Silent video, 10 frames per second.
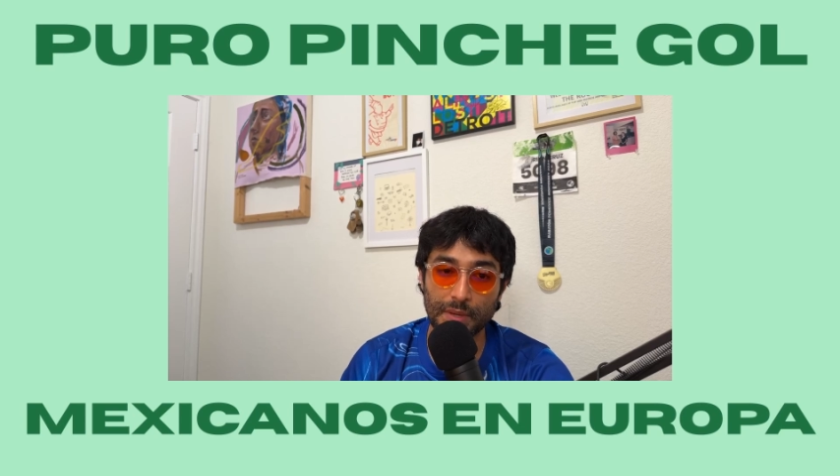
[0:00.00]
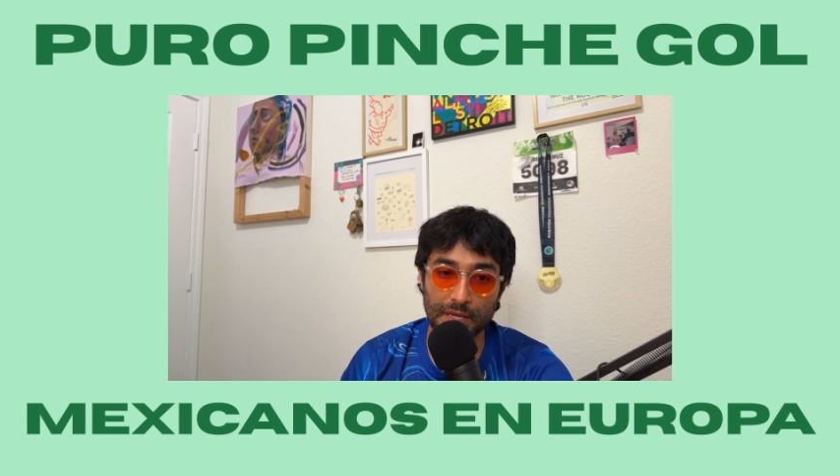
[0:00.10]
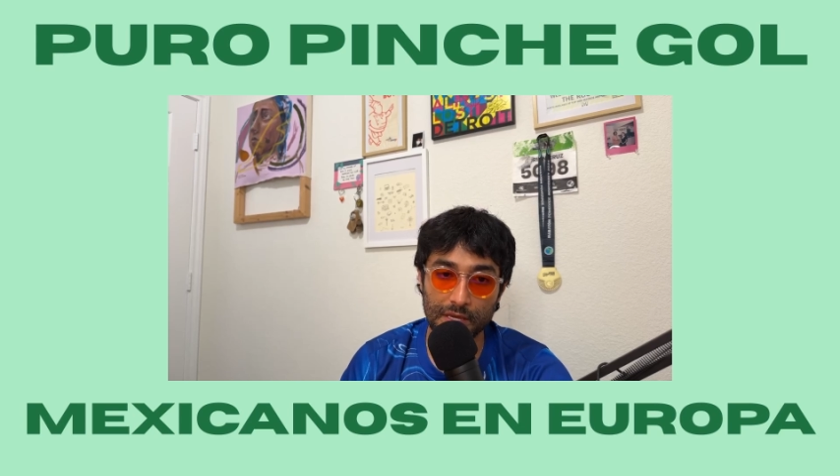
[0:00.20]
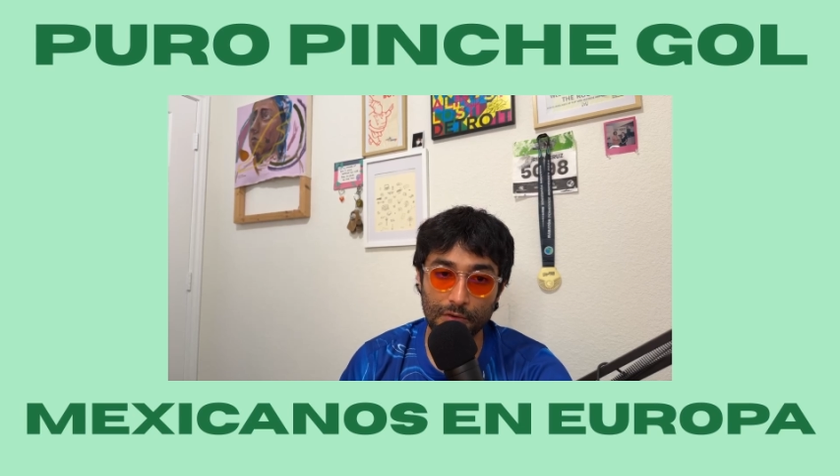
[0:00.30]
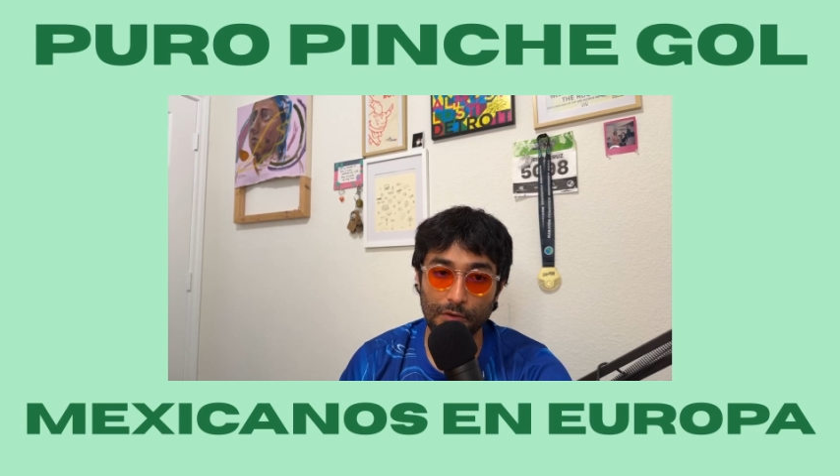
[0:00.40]

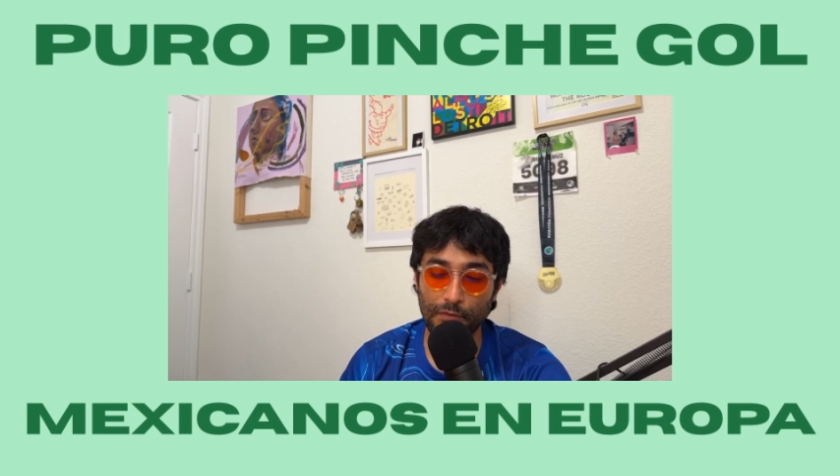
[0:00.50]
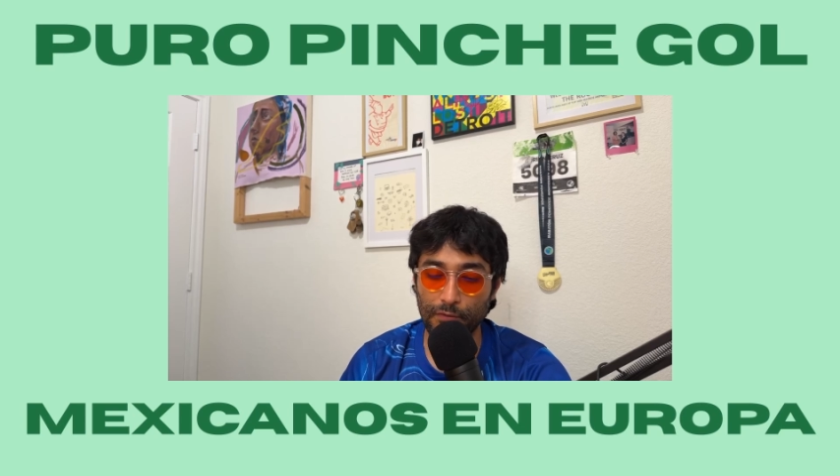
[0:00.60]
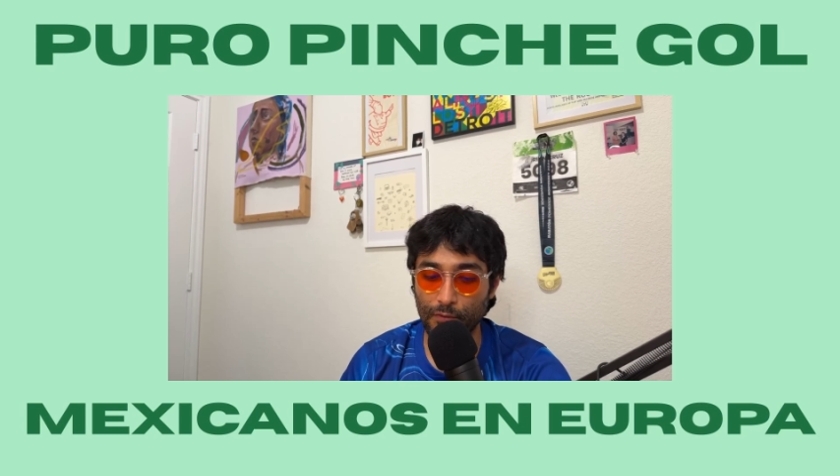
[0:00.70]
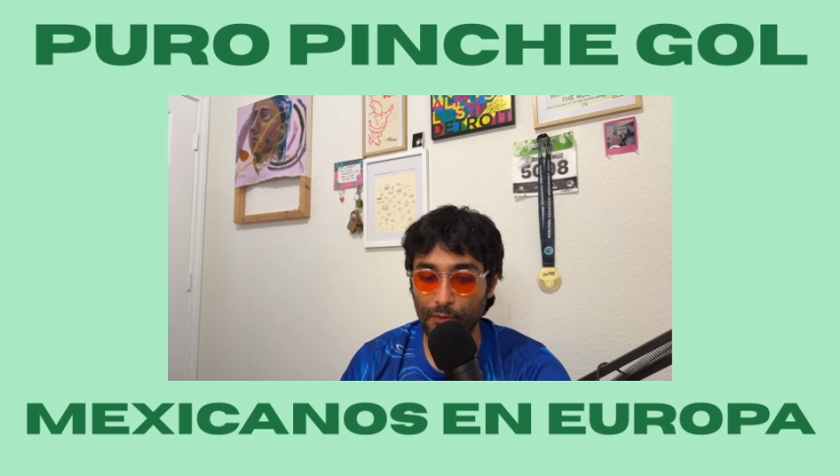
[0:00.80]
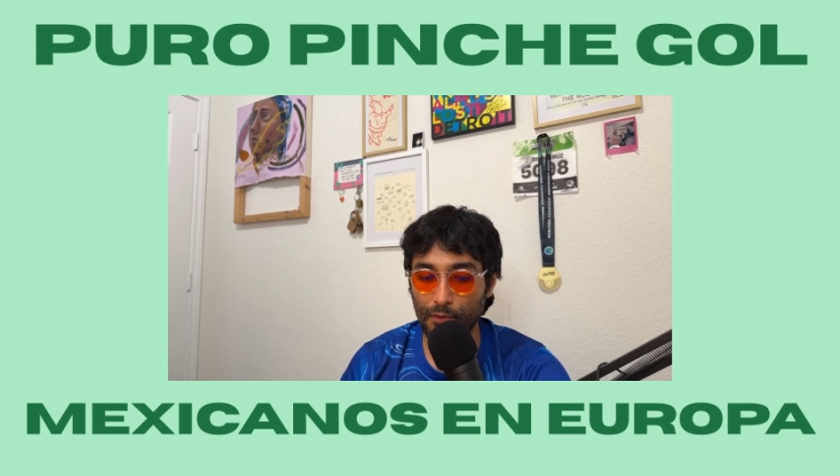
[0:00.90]
Mexico
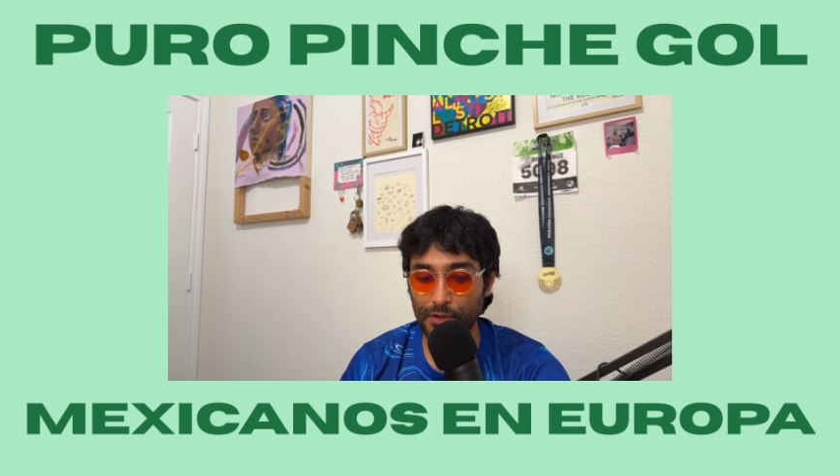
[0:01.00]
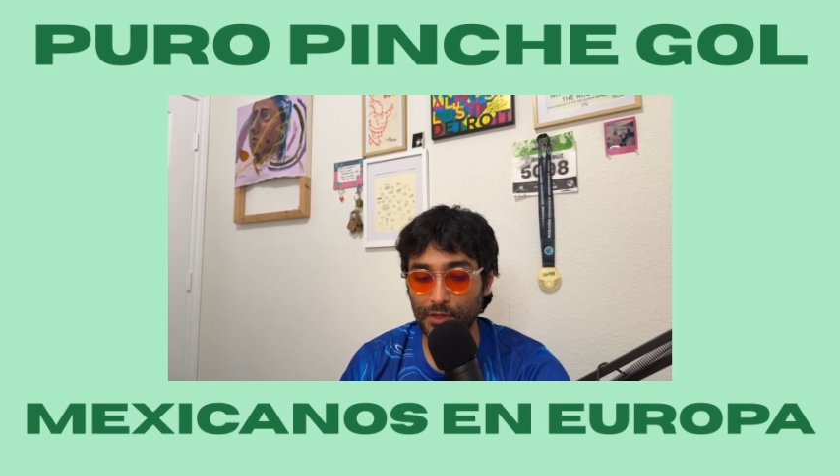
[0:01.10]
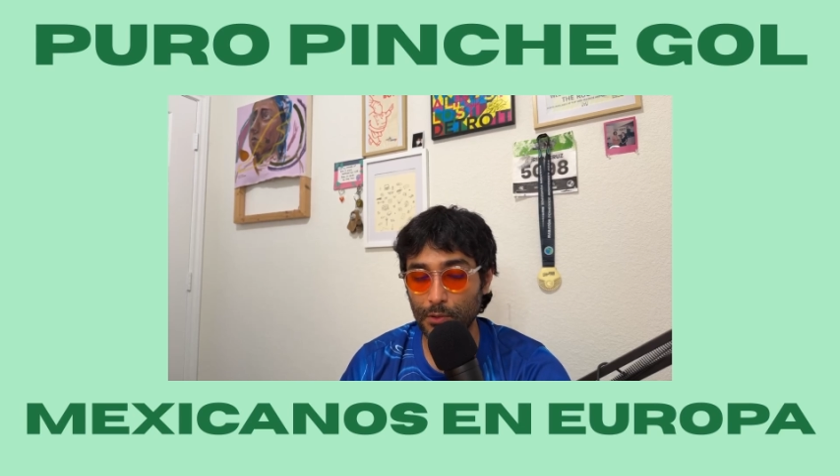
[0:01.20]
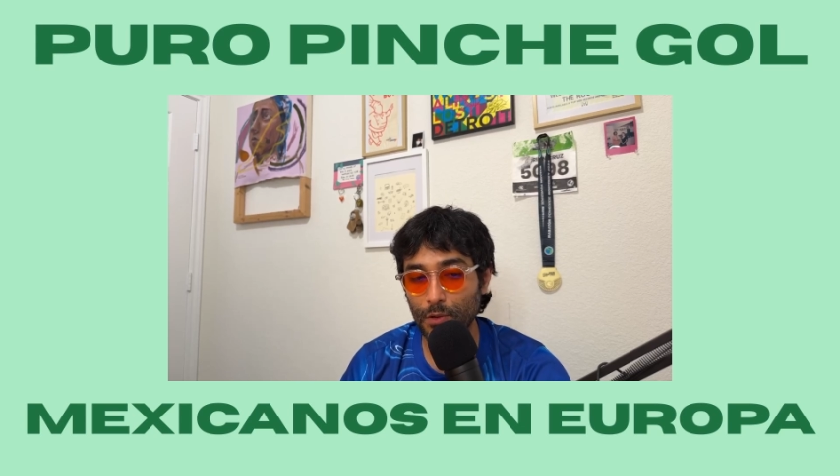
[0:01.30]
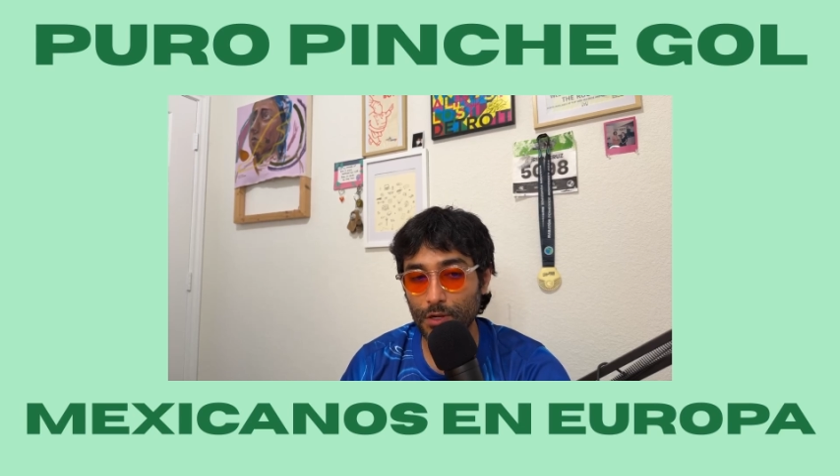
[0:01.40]
for the
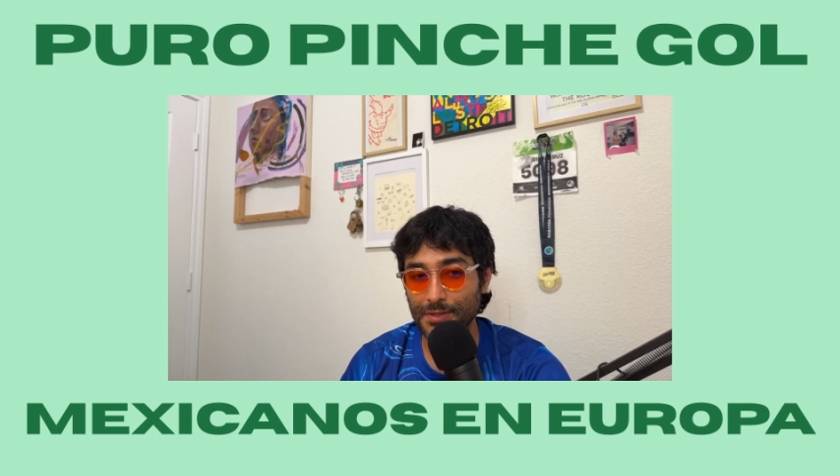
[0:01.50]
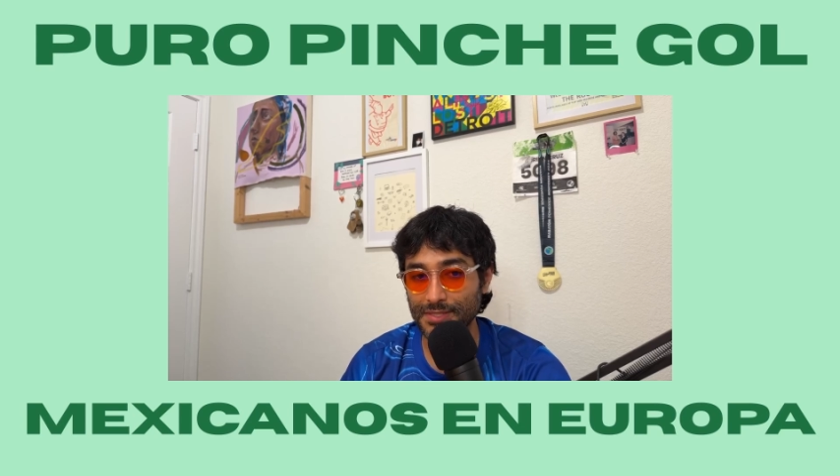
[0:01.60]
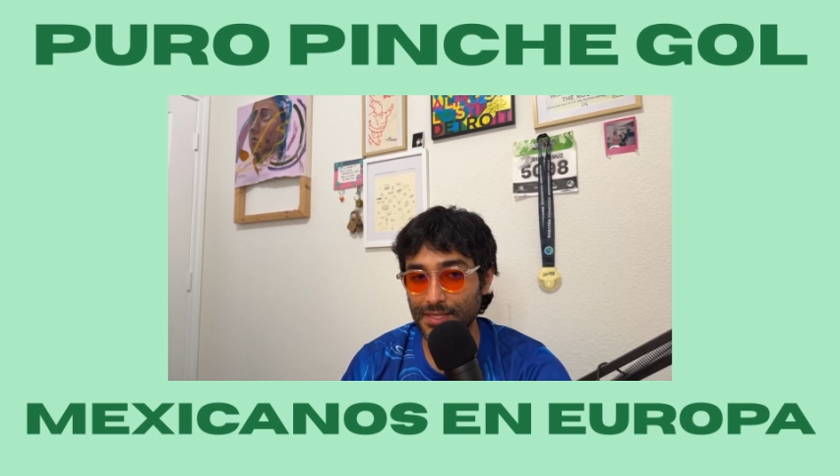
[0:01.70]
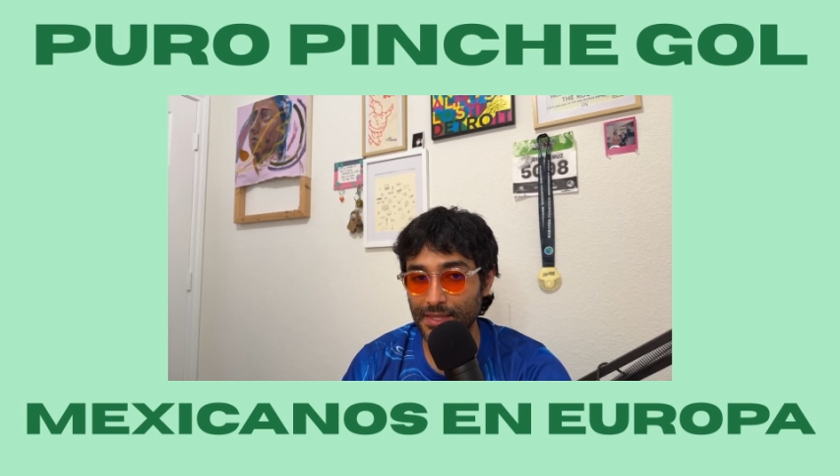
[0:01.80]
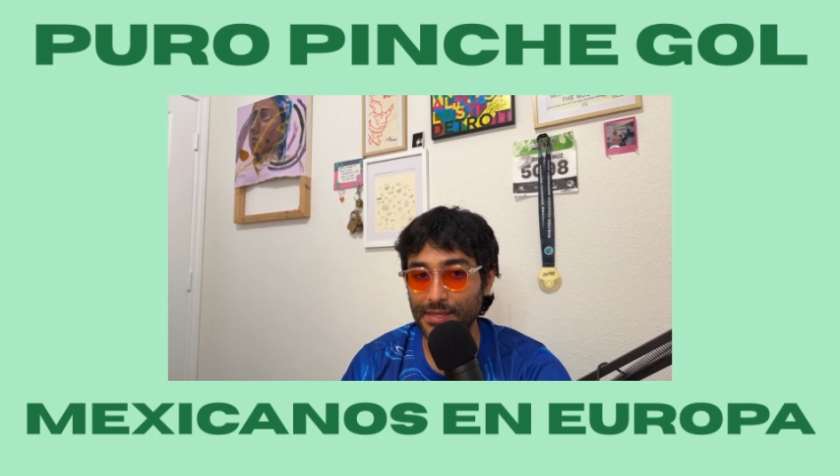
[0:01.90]
Gold Cup because
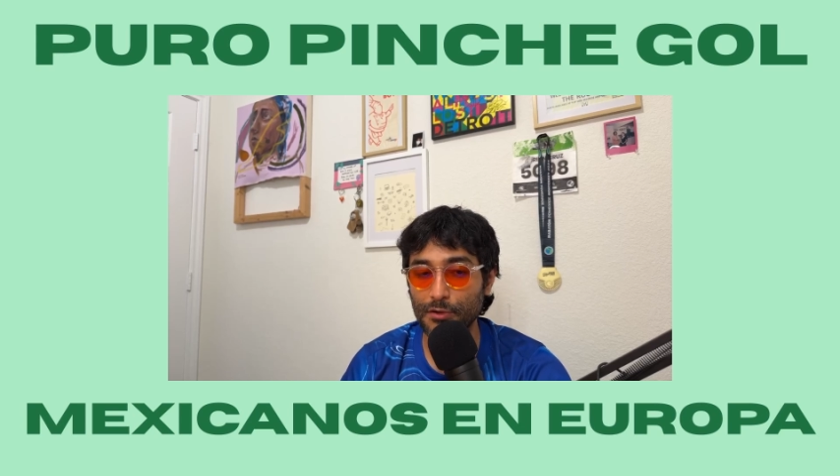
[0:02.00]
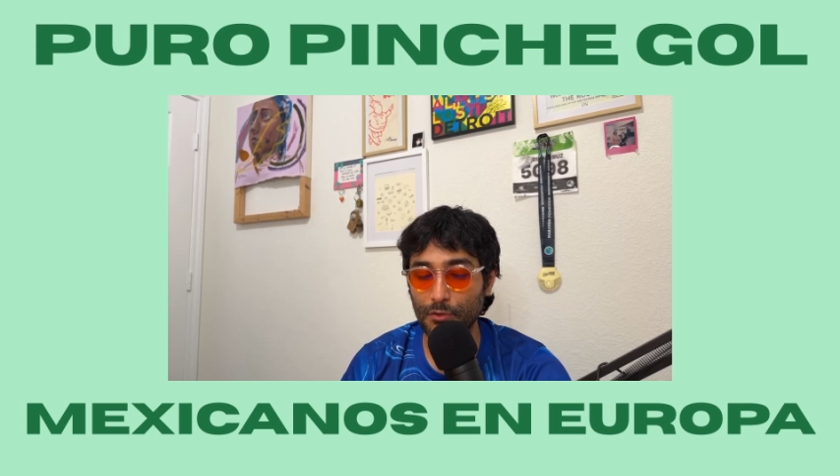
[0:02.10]
I think he